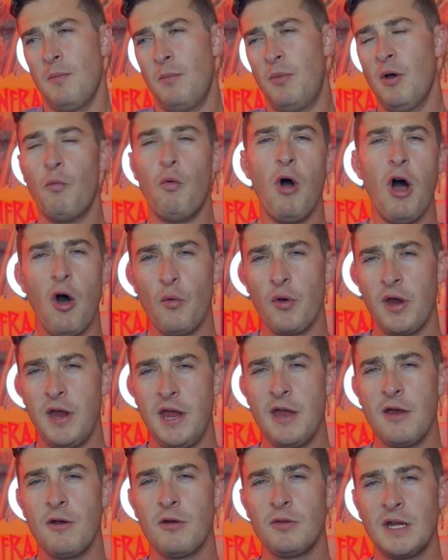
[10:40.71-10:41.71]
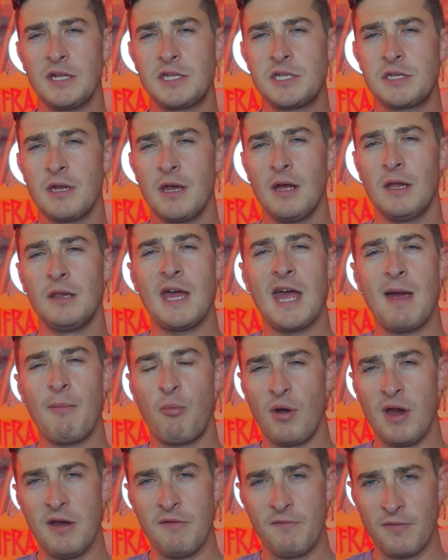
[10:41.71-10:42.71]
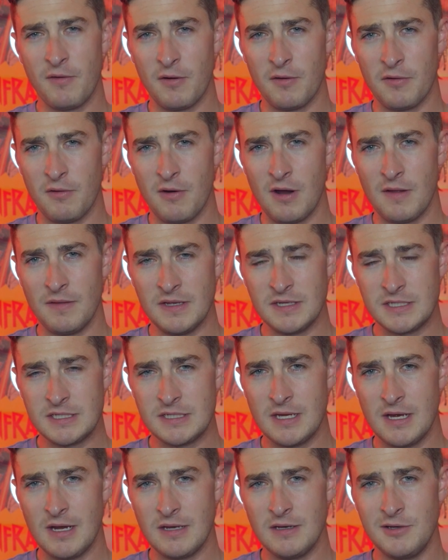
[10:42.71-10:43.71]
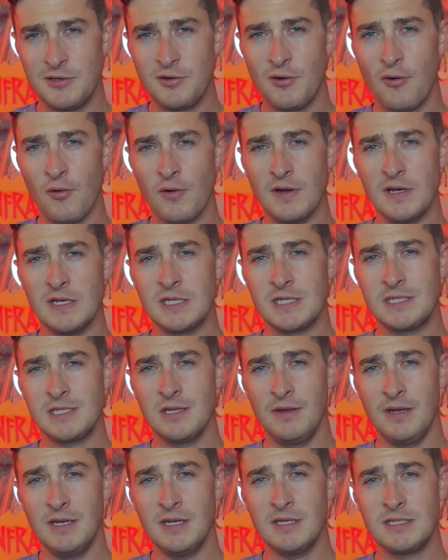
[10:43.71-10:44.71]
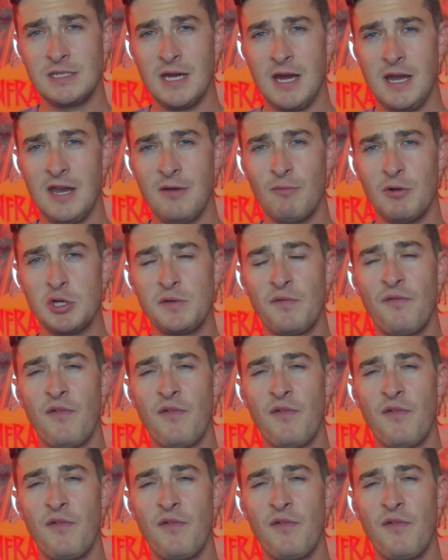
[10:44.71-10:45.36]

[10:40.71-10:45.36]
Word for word: But while we're here, let's elaborate further on this uh, notorious deleted scene in which